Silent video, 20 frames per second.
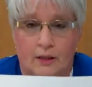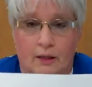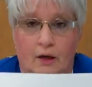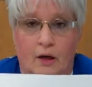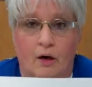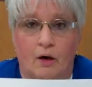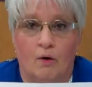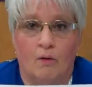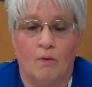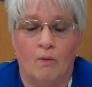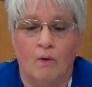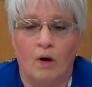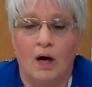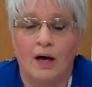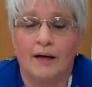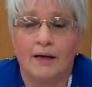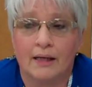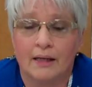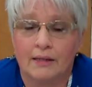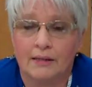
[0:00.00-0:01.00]
to go,
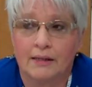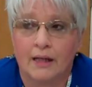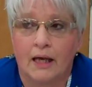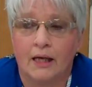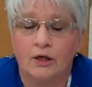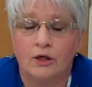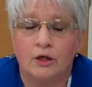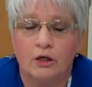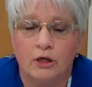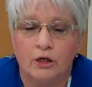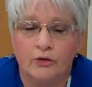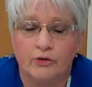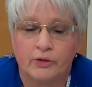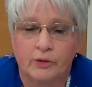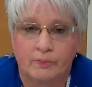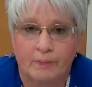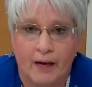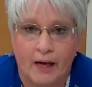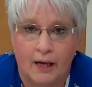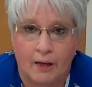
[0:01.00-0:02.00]
what is a
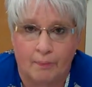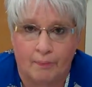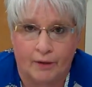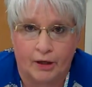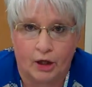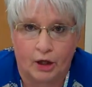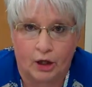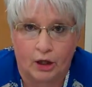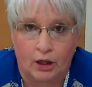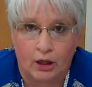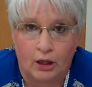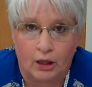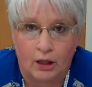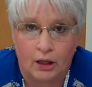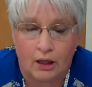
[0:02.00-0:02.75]
newspaper?